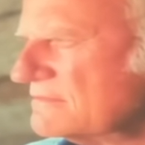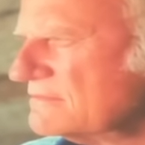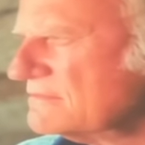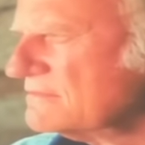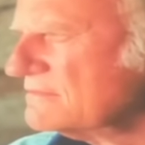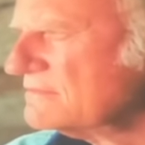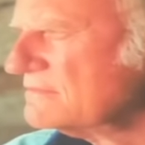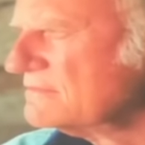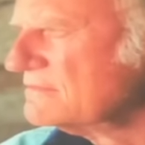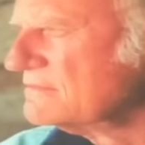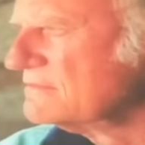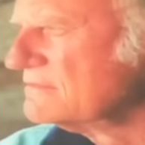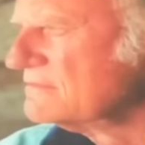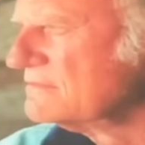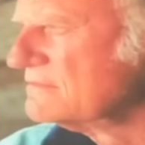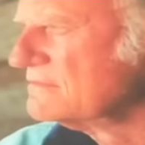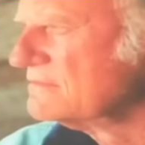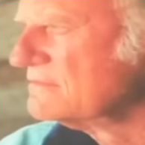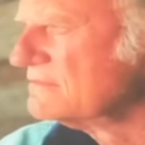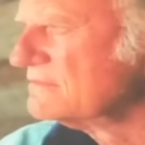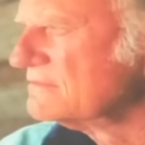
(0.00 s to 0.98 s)

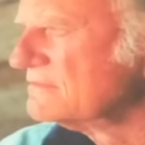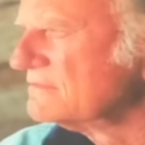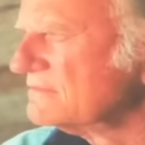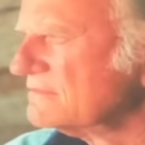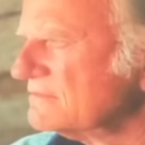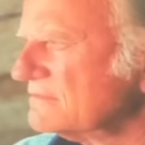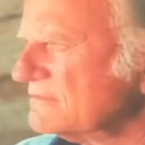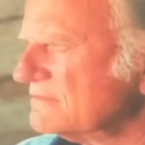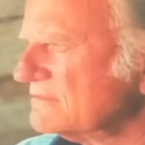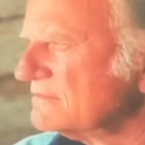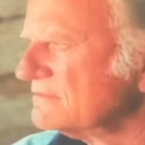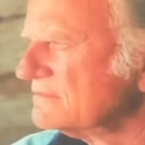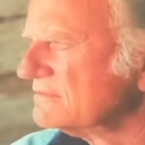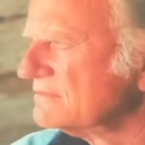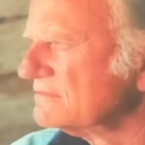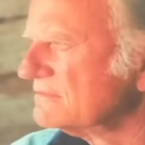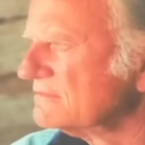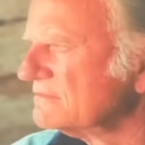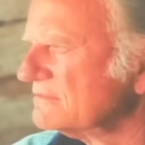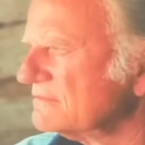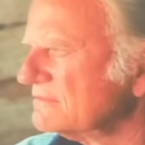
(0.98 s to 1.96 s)

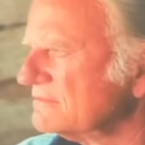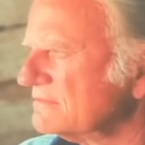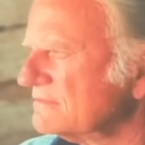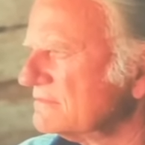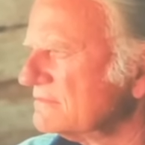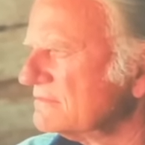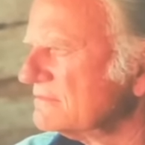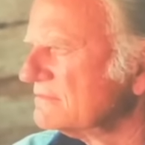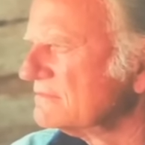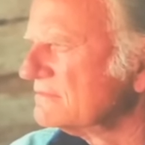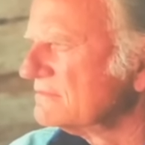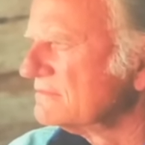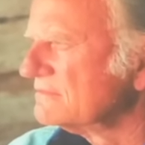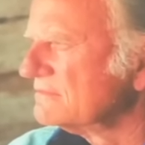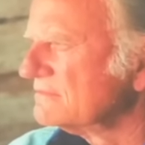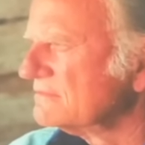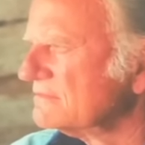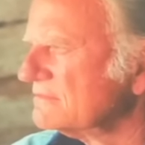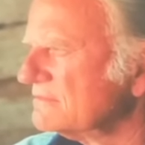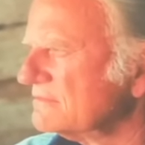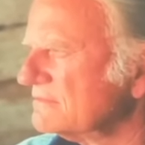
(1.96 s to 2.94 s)

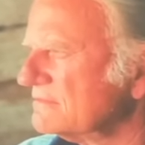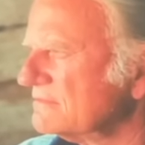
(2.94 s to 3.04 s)
Nobody speaks.